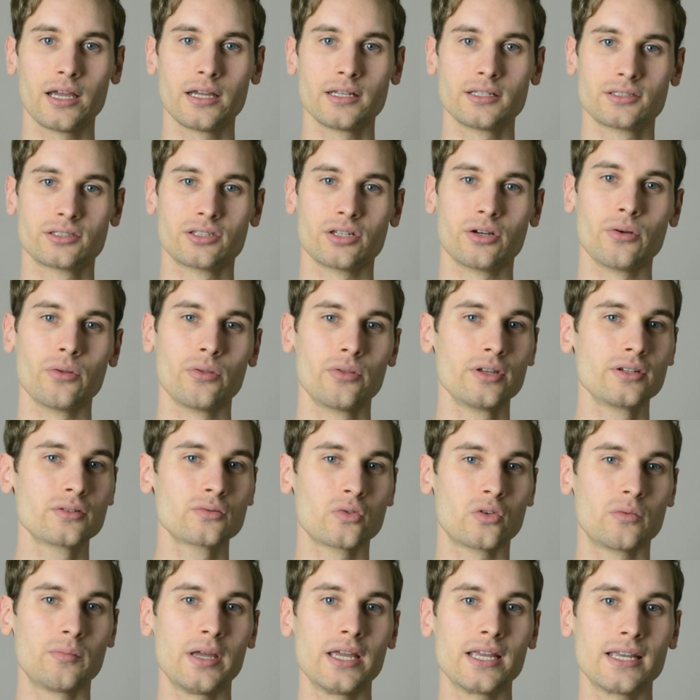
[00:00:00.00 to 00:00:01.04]
So this
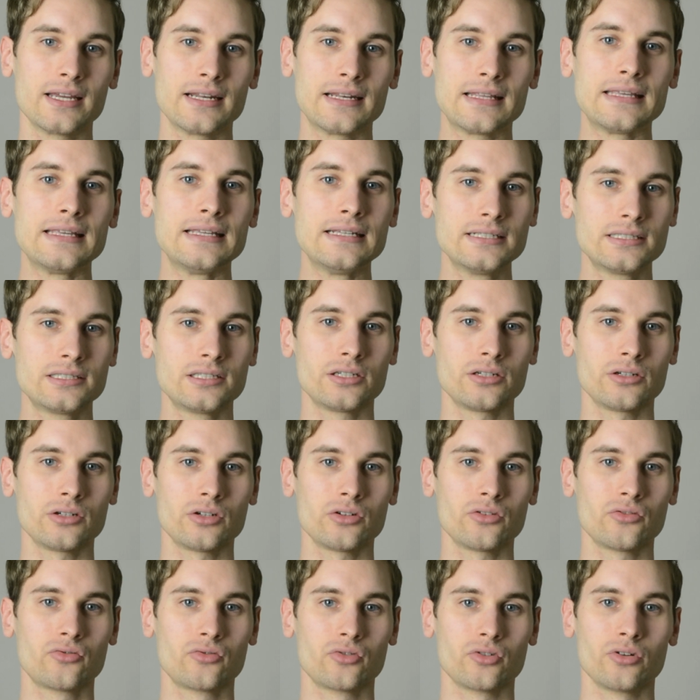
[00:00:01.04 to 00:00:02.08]
will make it easier
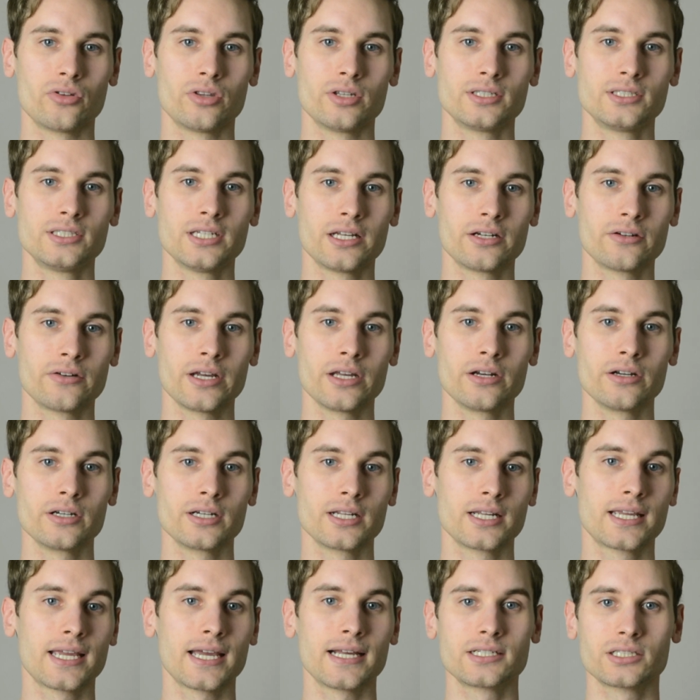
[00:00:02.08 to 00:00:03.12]
for the generator
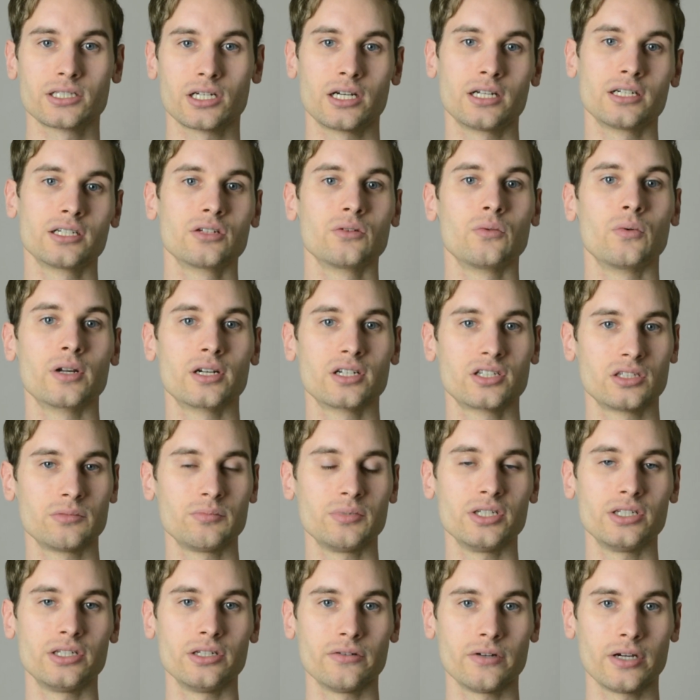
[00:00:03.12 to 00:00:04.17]
to catch on to what it should be
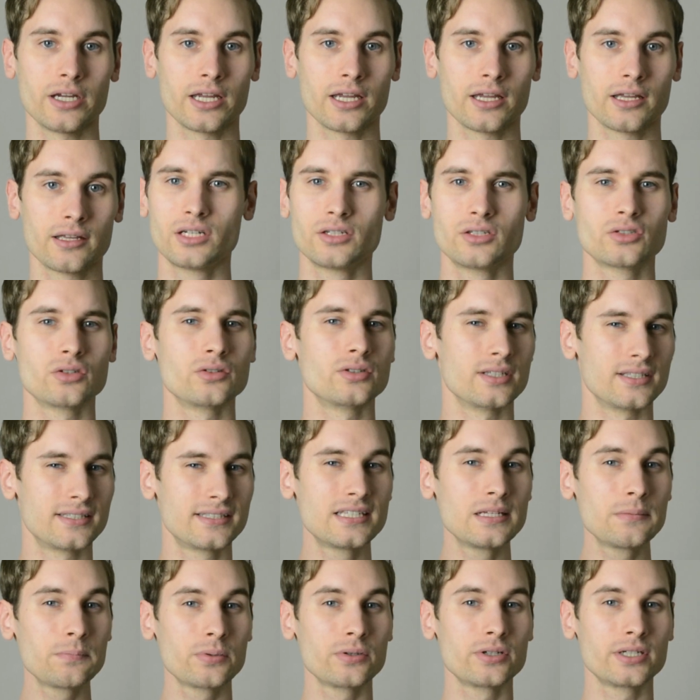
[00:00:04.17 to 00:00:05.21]
doing. So it's a
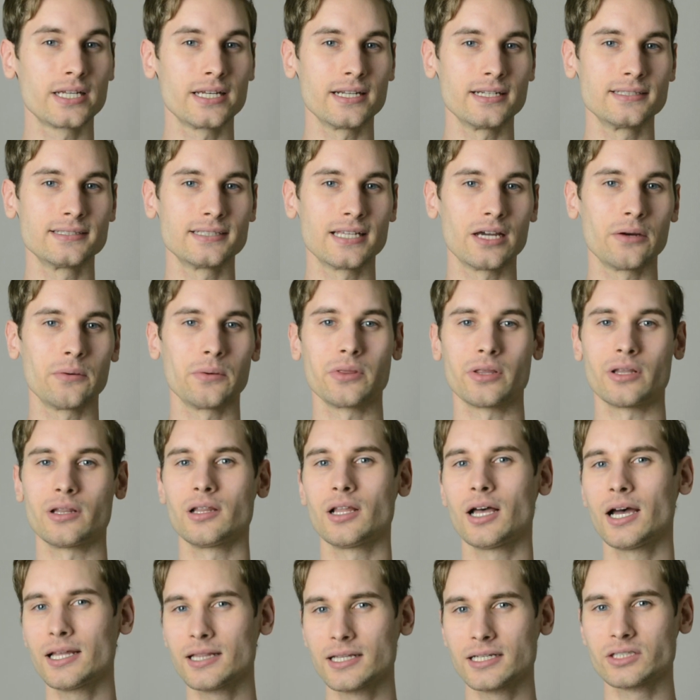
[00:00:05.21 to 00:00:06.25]
simpler data set with a
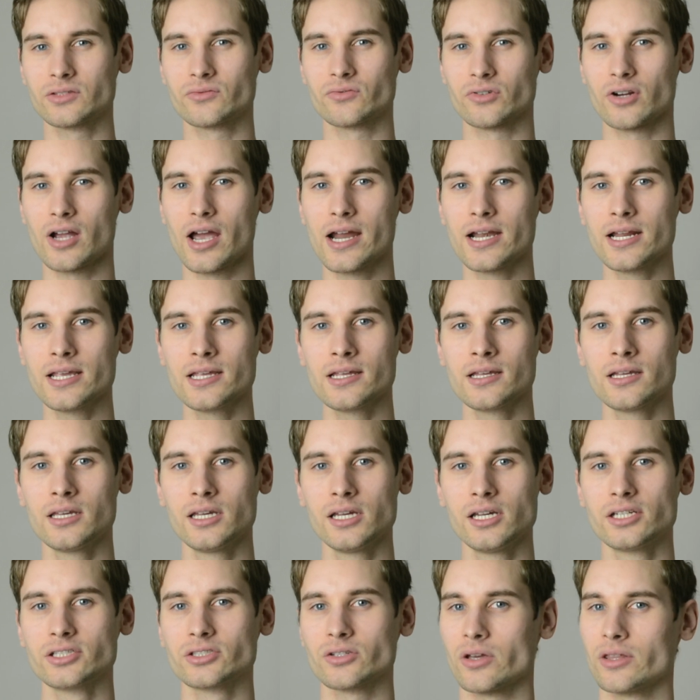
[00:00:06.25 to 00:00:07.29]
lot less variety,
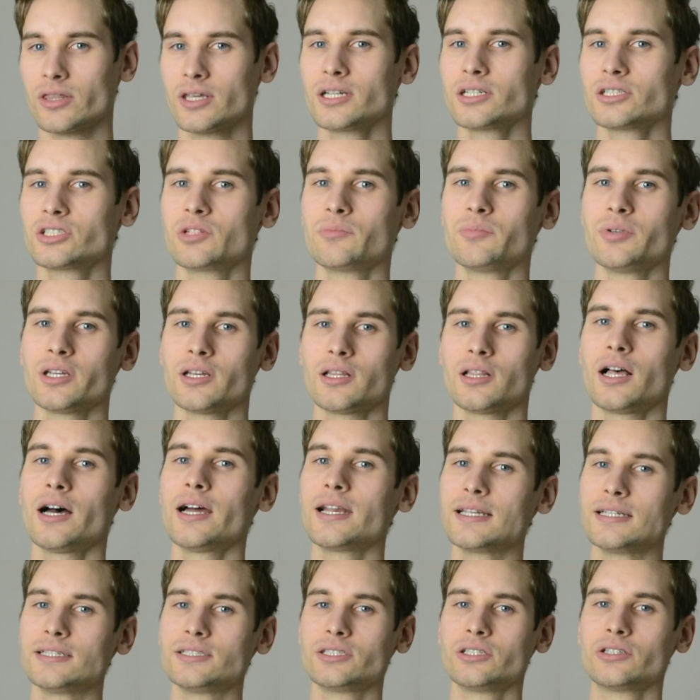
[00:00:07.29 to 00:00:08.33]
so I think it should be a lot
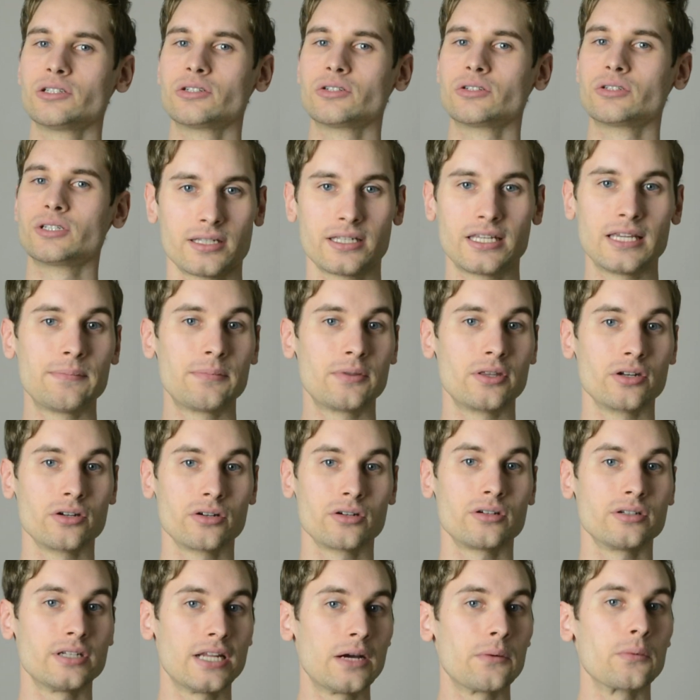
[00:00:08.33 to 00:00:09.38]
easier to keep the
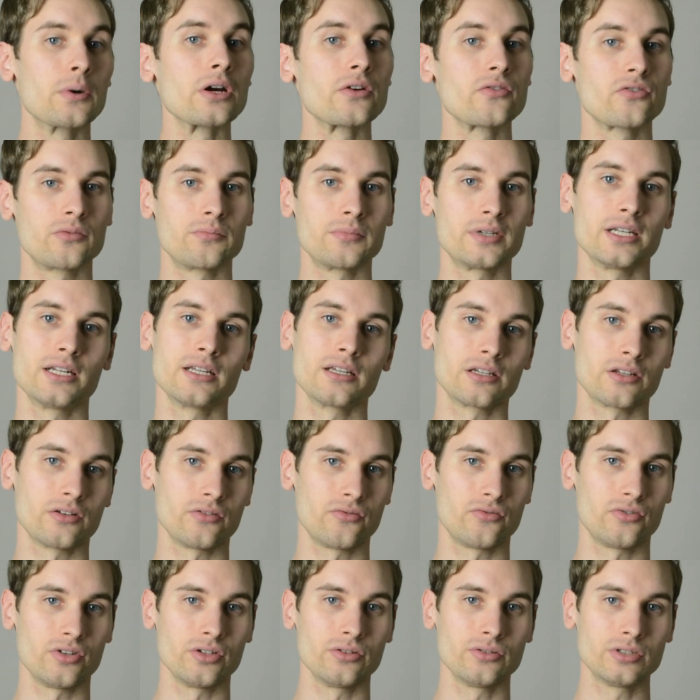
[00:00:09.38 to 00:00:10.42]
neural network from getting
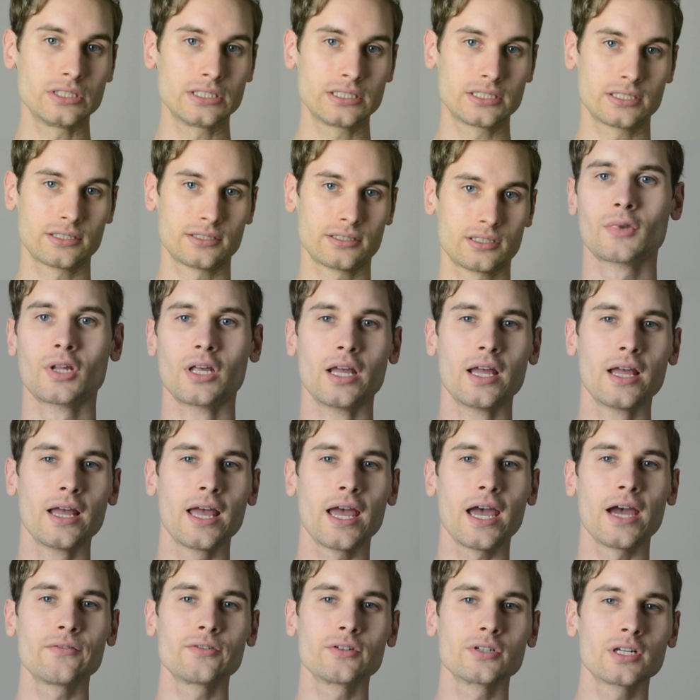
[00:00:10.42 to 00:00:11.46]
confused.
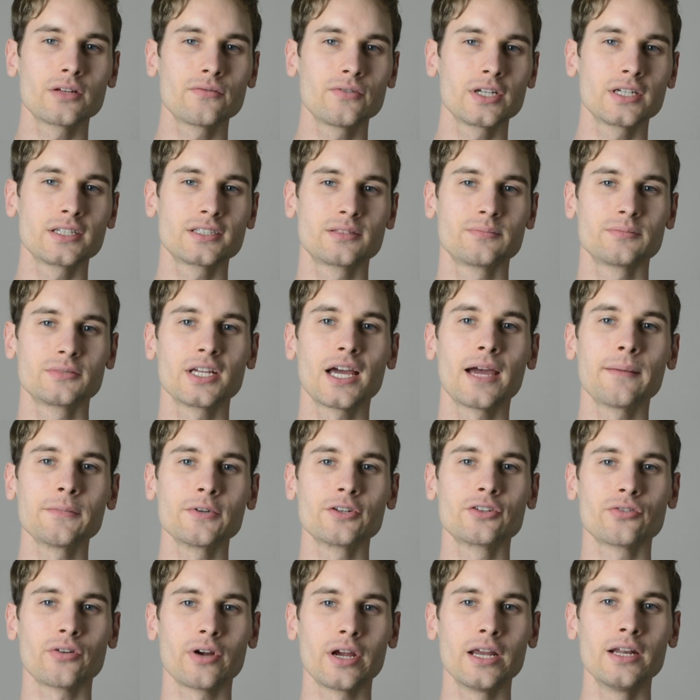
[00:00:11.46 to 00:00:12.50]
After giving it some time to
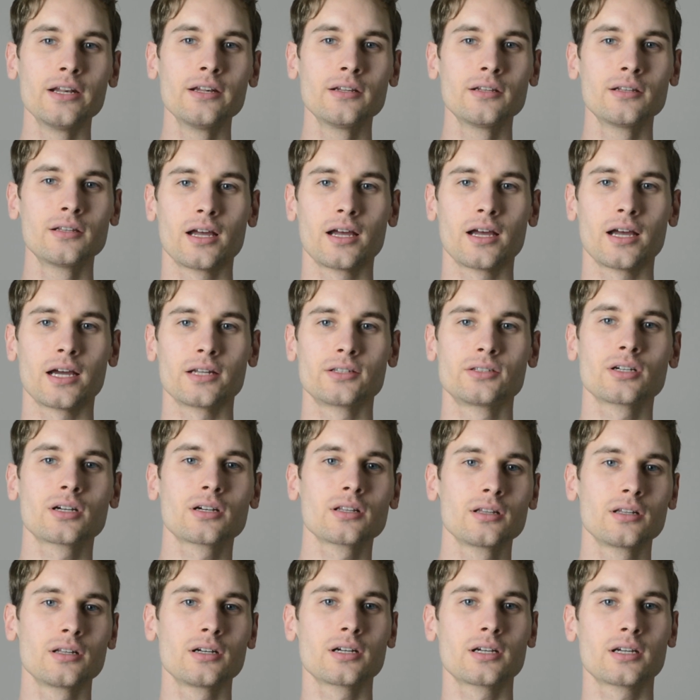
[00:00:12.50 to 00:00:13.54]
train, I took a
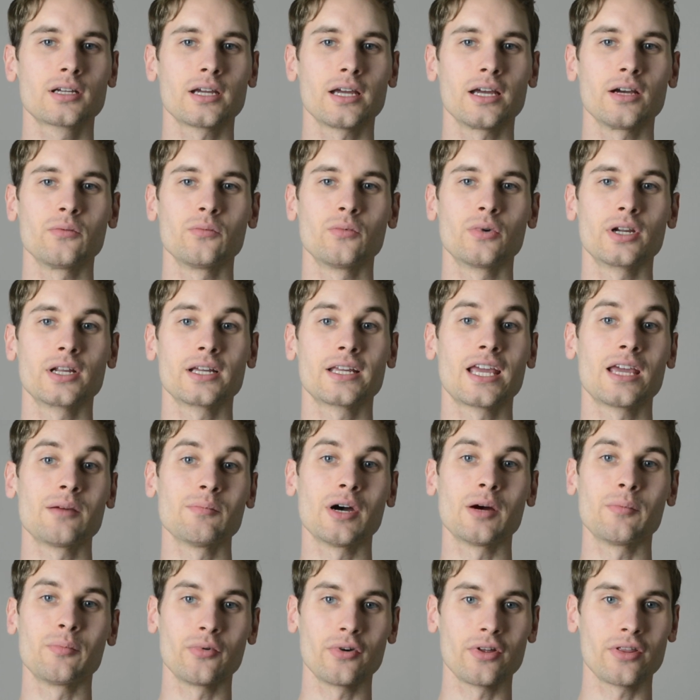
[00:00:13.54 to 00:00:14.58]
look at what it came
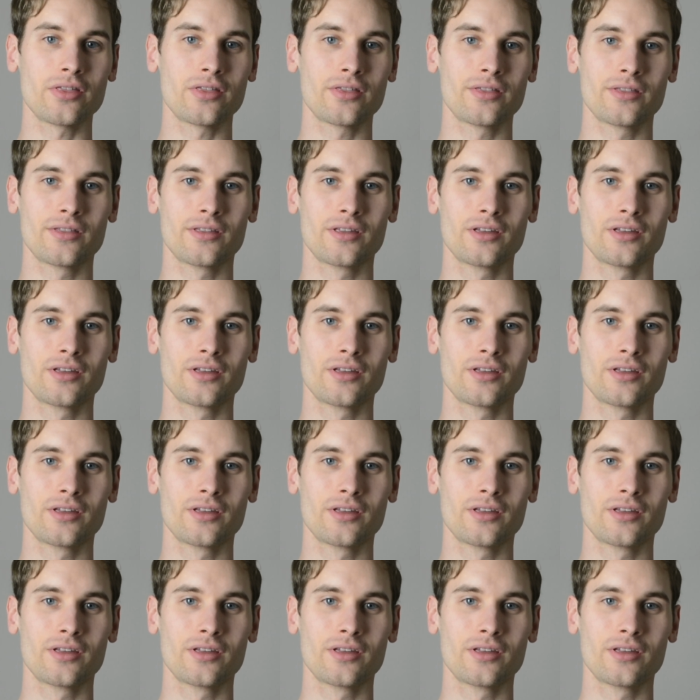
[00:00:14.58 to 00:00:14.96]
up with.